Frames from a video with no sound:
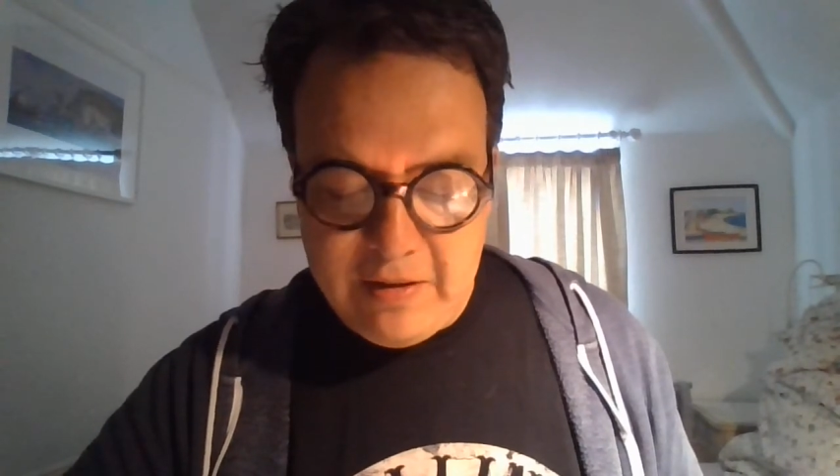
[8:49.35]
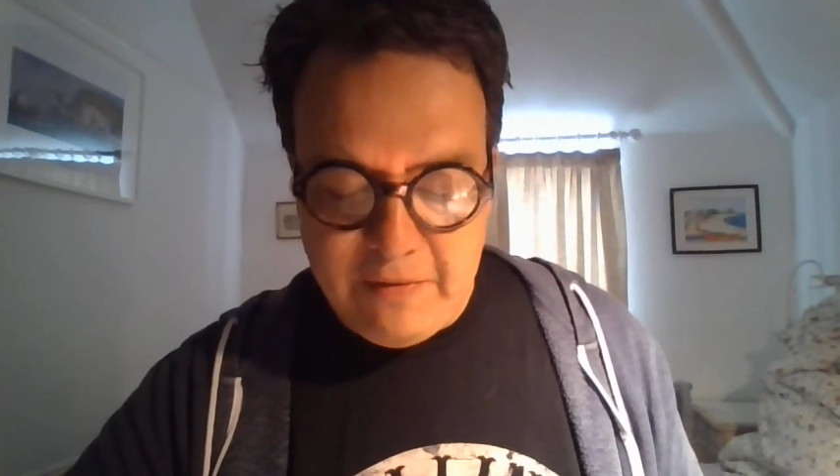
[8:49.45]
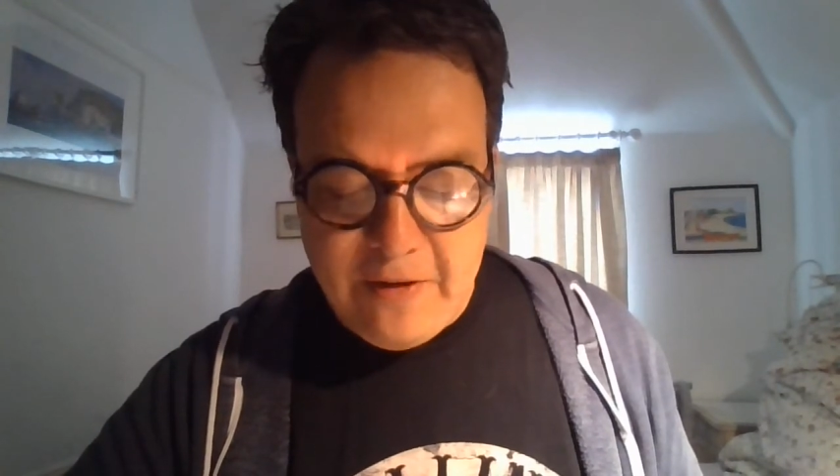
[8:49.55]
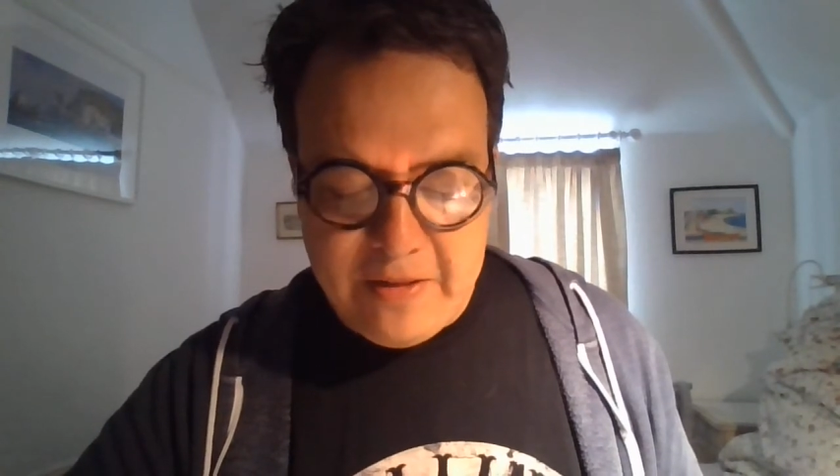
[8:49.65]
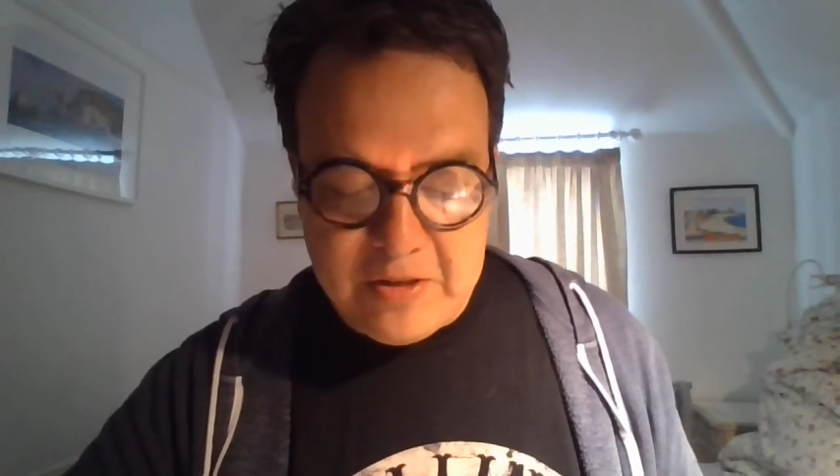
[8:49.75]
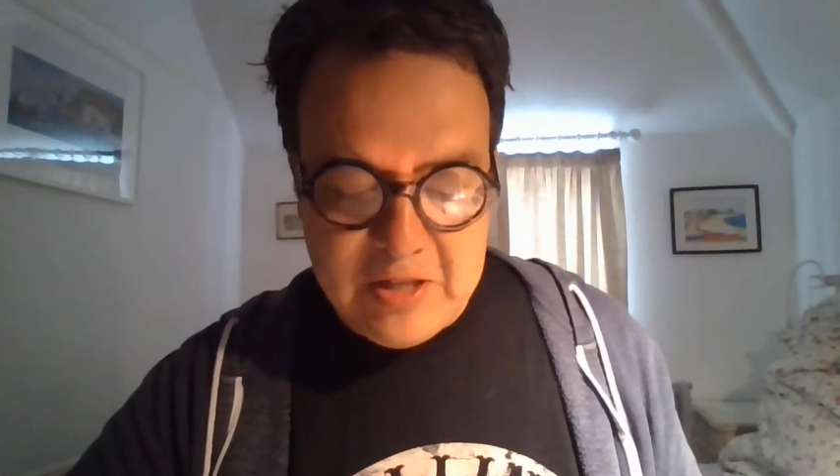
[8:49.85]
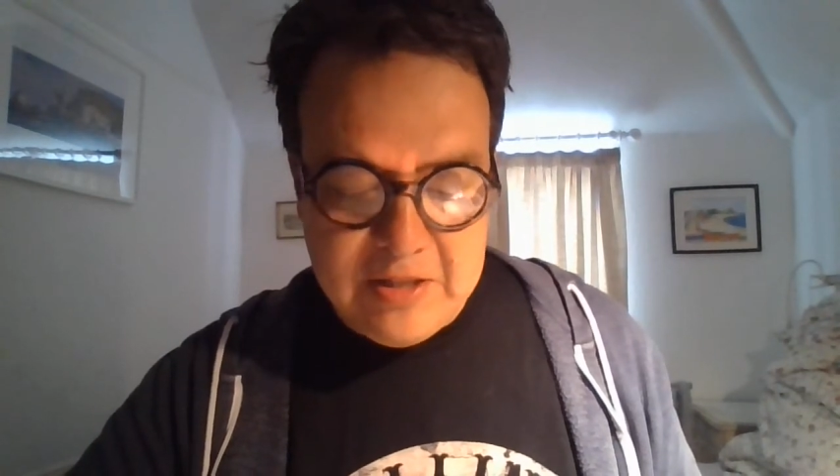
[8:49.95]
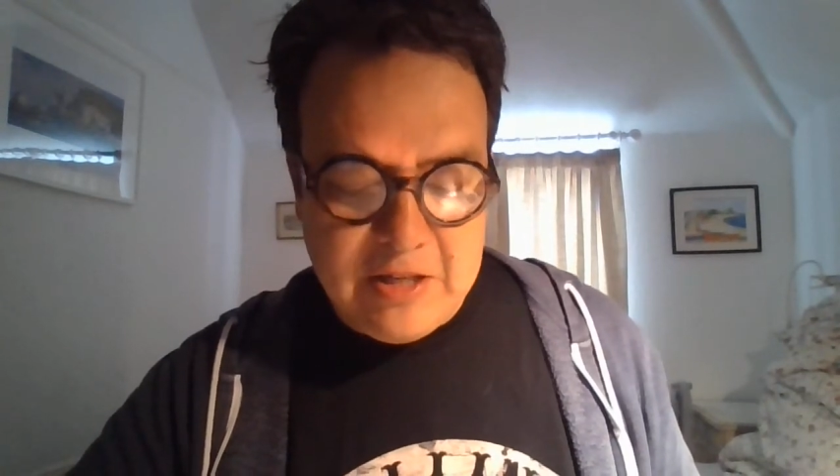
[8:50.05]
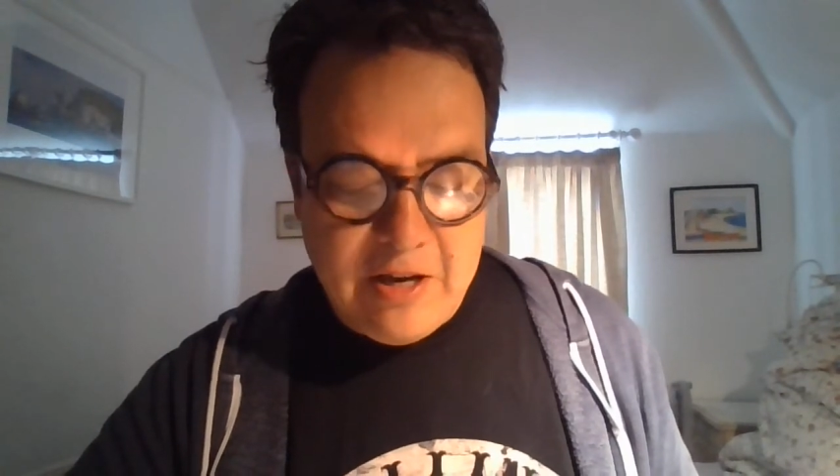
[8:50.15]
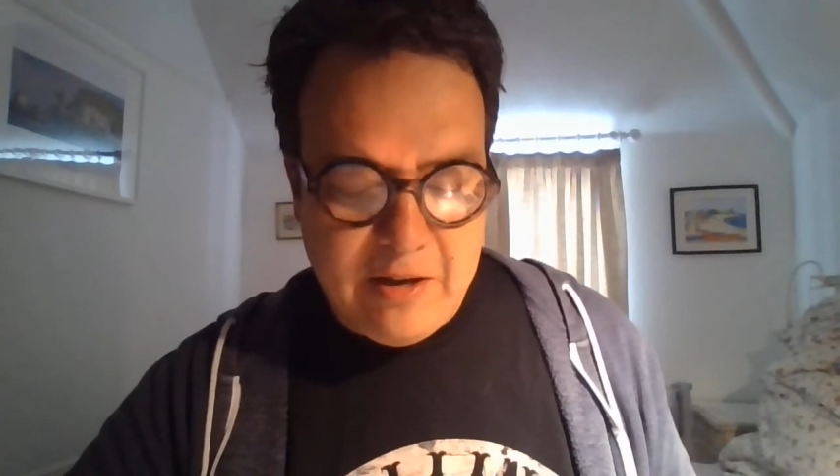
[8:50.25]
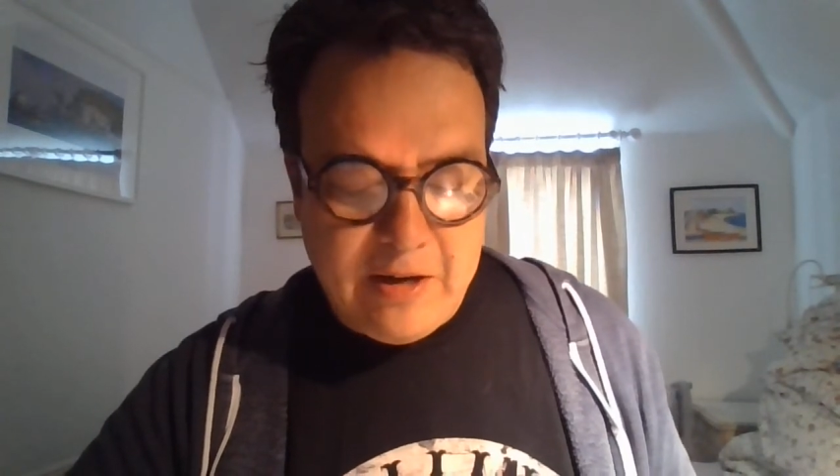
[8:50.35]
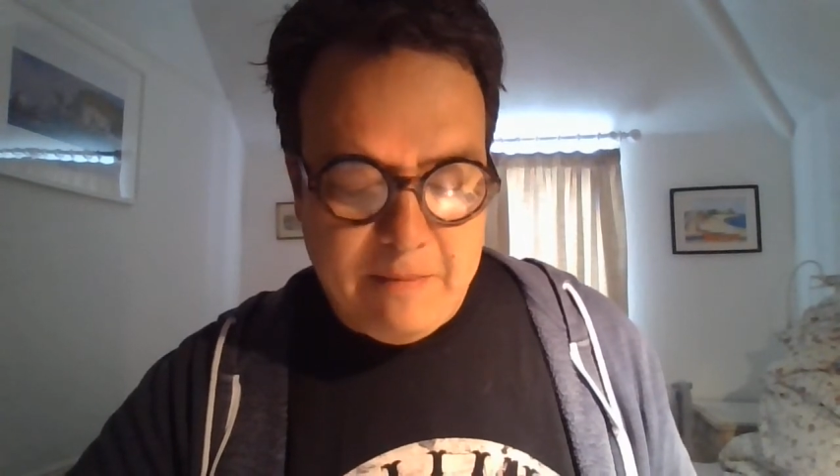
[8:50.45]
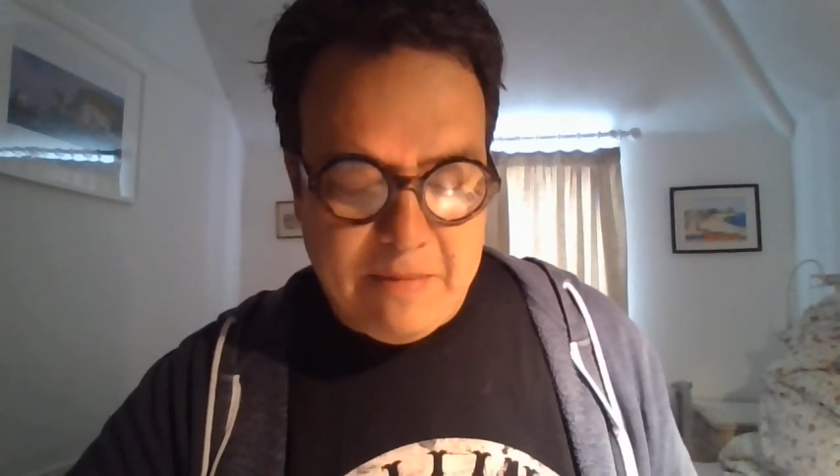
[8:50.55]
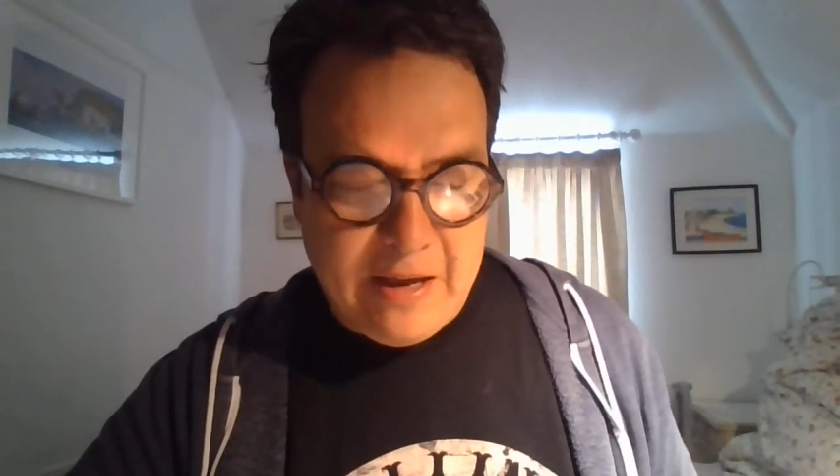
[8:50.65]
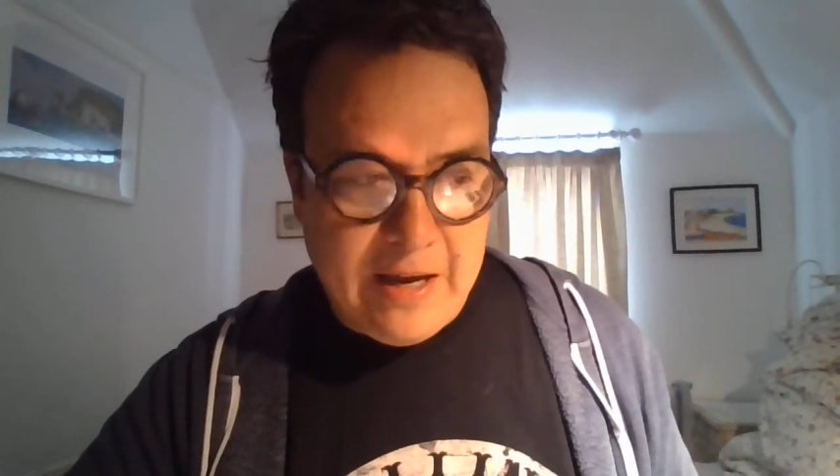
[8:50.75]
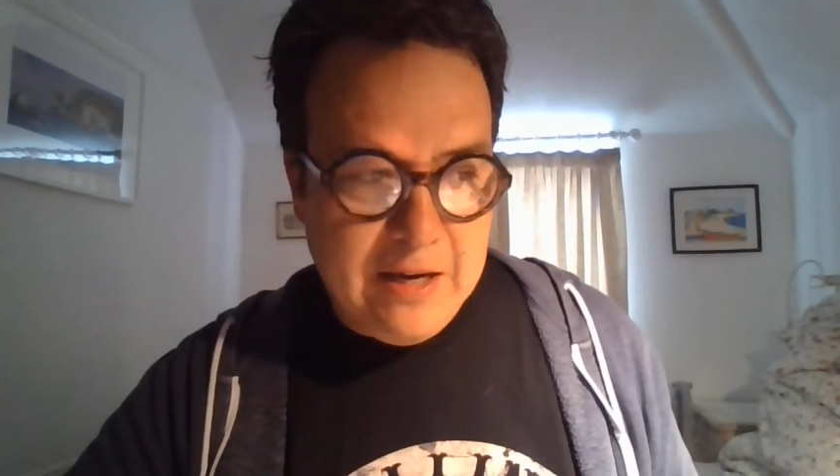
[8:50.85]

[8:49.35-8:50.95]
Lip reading: the fact that she's turned up there,